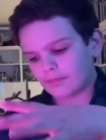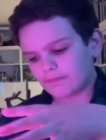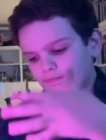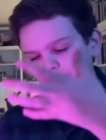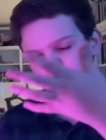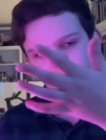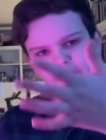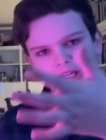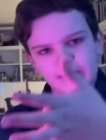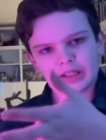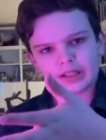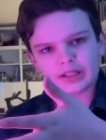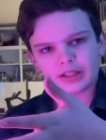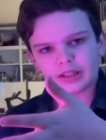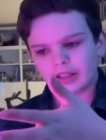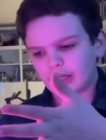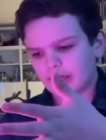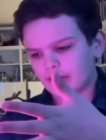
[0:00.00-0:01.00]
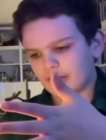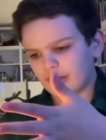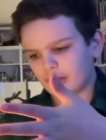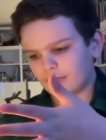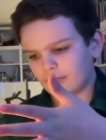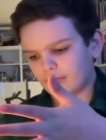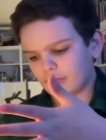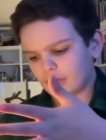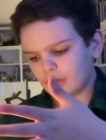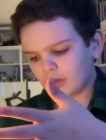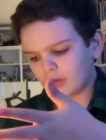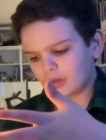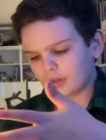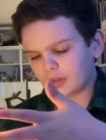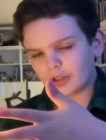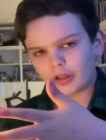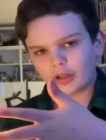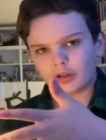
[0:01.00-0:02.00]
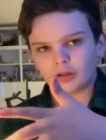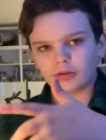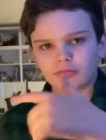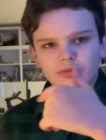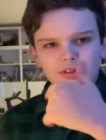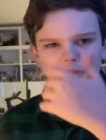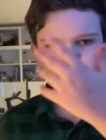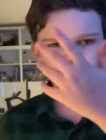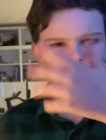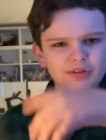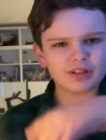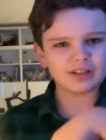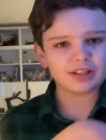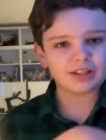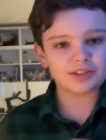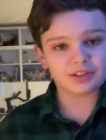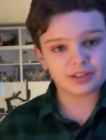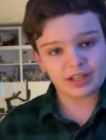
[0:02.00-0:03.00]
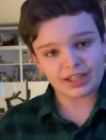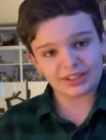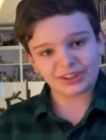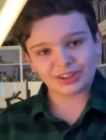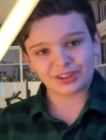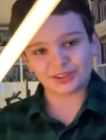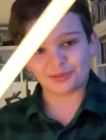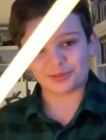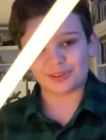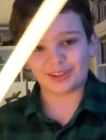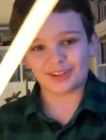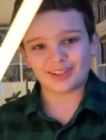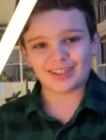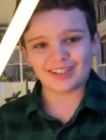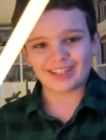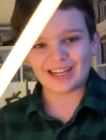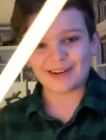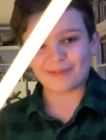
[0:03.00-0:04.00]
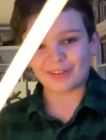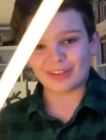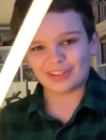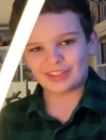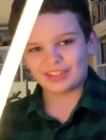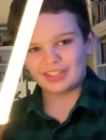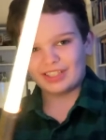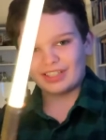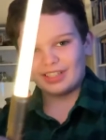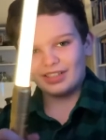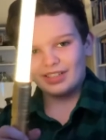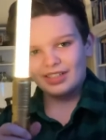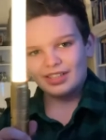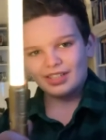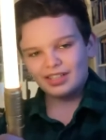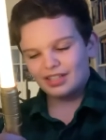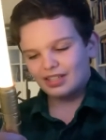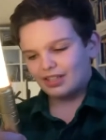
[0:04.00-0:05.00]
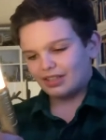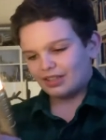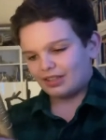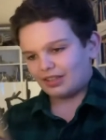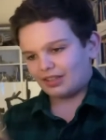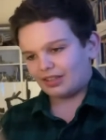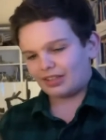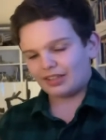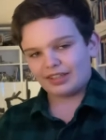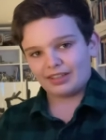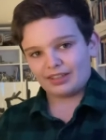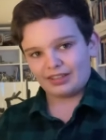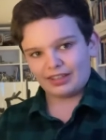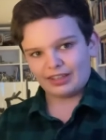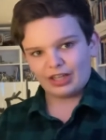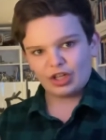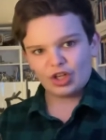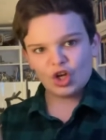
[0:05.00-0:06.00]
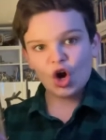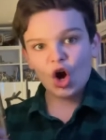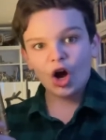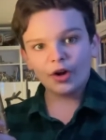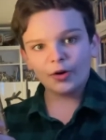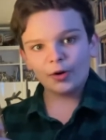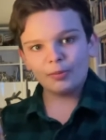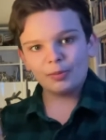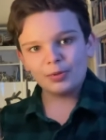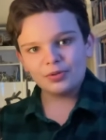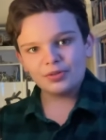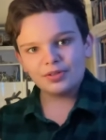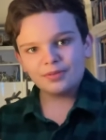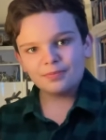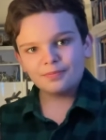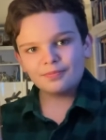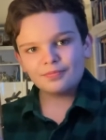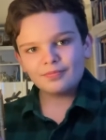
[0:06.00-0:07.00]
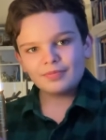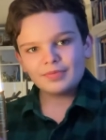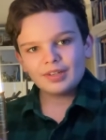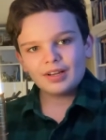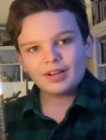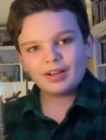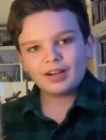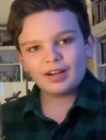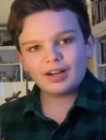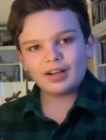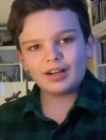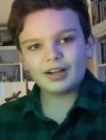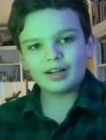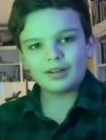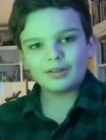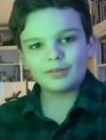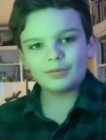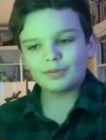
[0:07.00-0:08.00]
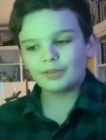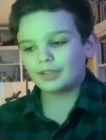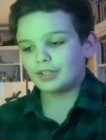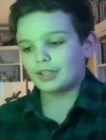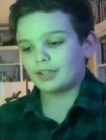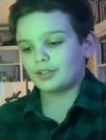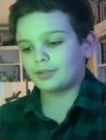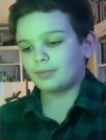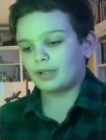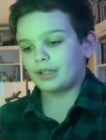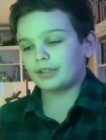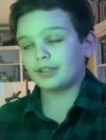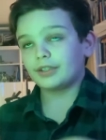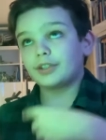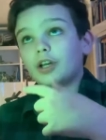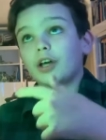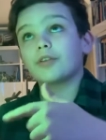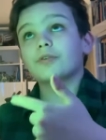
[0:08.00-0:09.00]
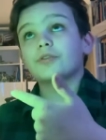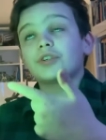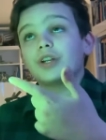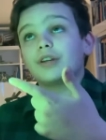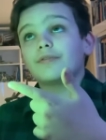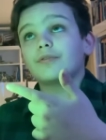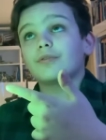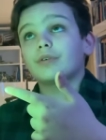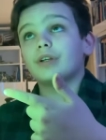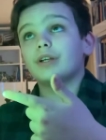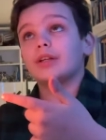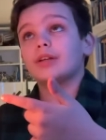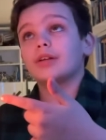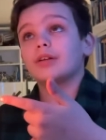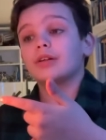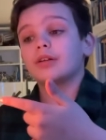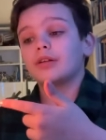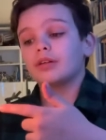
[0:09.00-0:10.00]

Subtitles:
Pink, kind of dumb. Yellow looks pretty decent. It actually looks really good on camera. It looks like a god almost. What's next? We got this other shade of green.